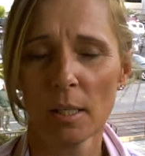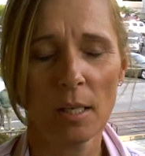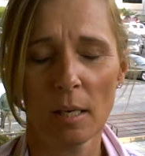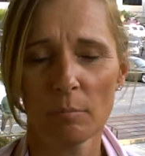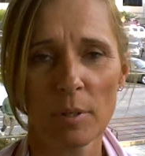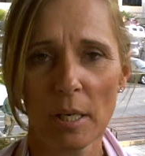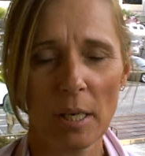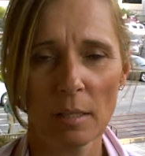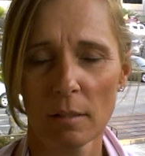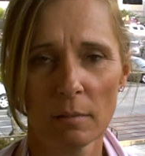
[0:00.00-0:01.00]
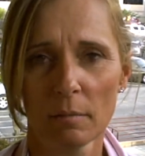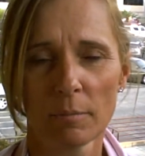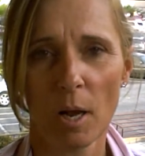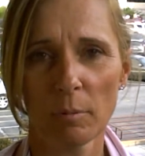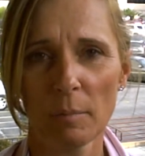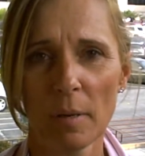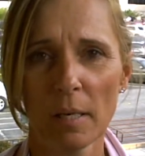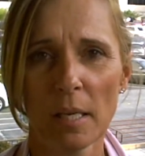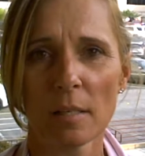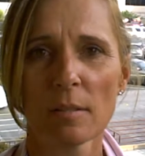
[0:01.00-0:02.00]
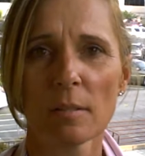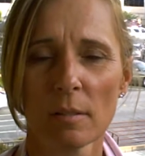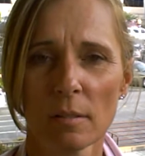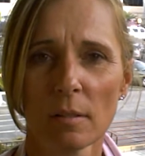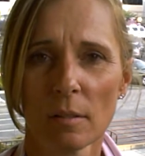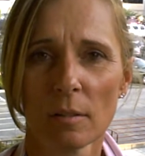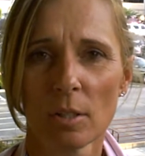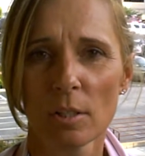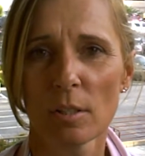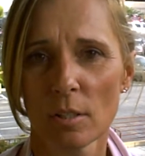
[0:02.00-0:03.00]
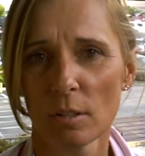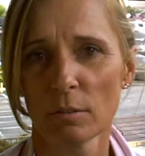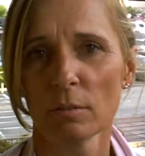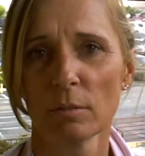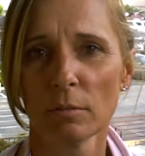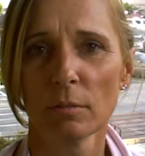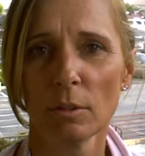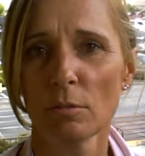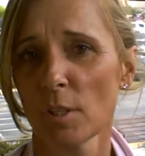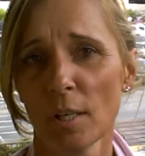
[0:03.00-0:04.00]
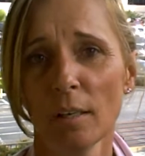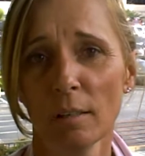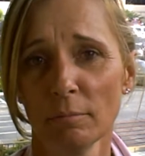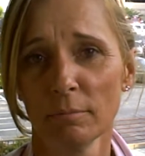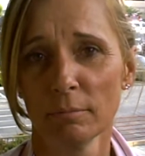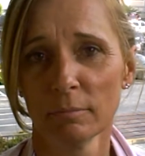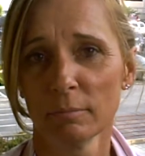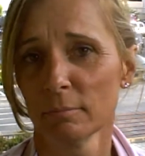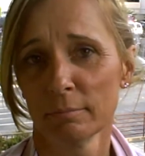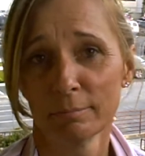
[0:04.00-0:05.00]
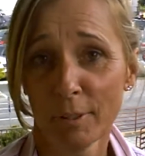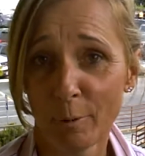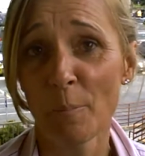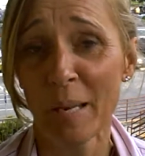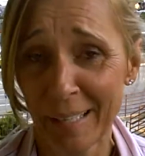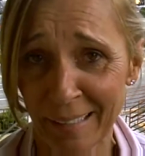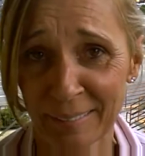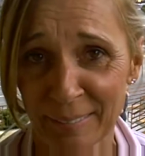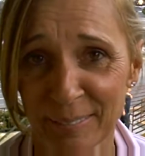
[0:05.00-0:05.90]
can bring in probably millions, just to using 1 million.